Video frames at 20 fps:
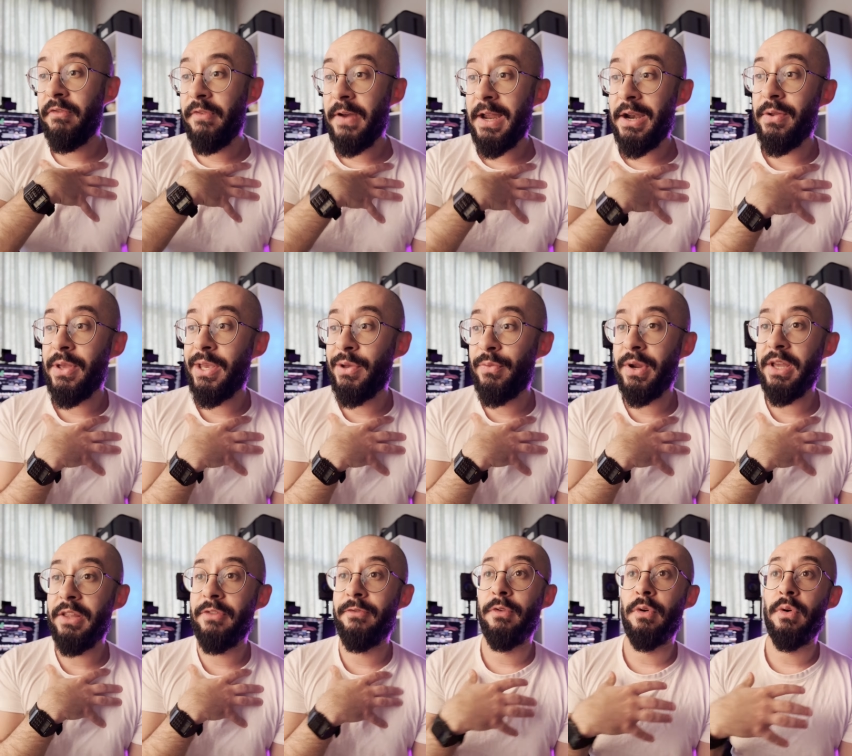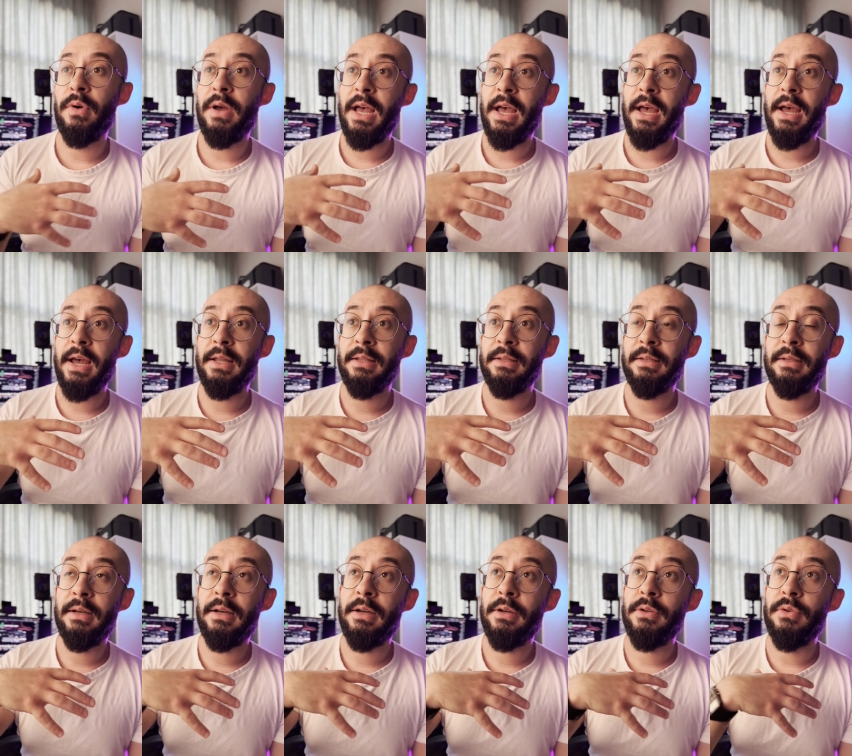very grateful and uh,
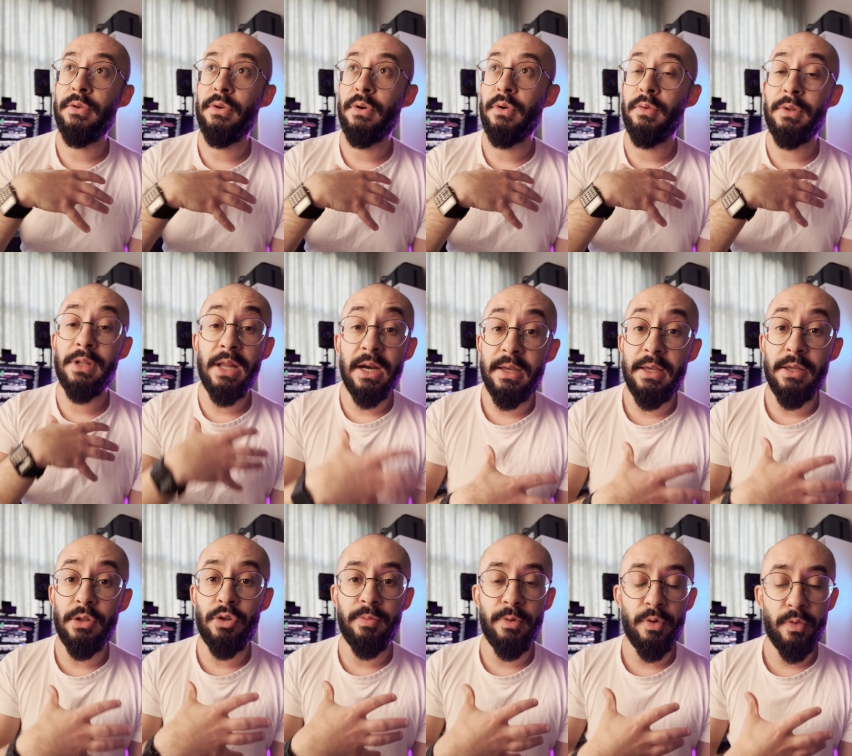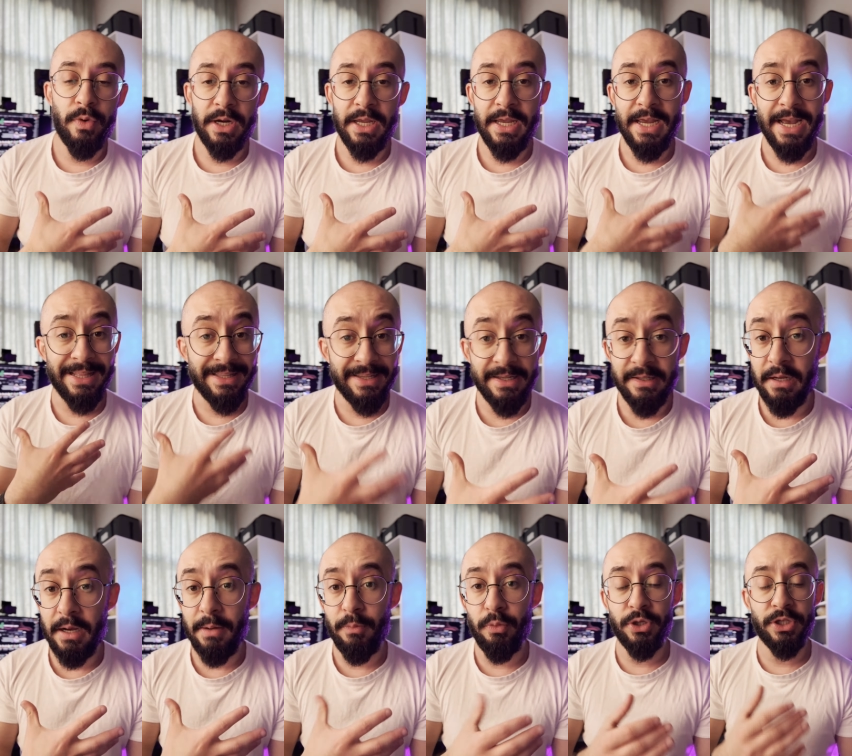you know, lucky to be working at
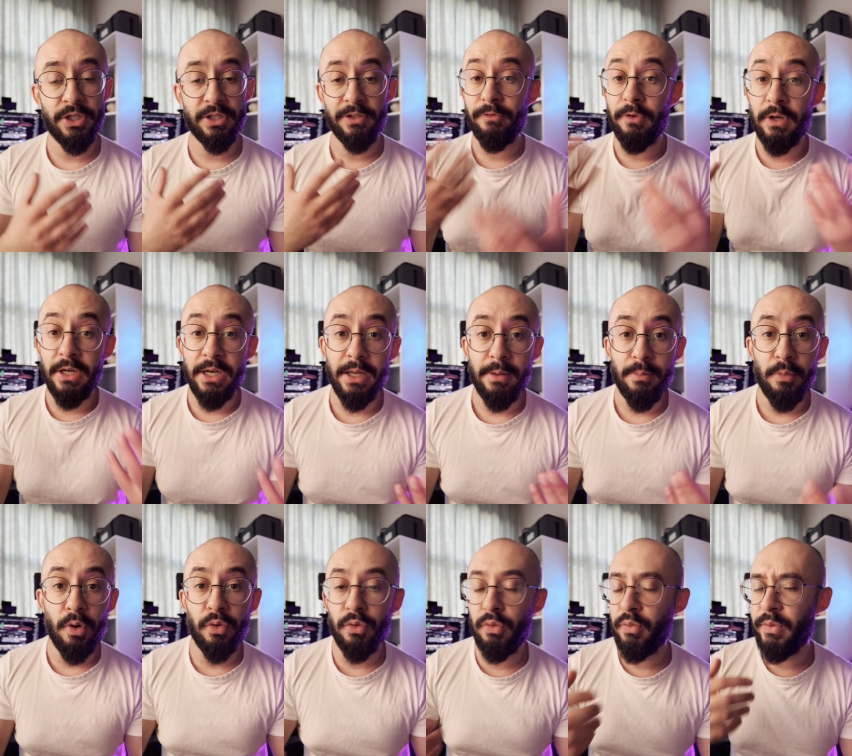GitHub, which is fully remote.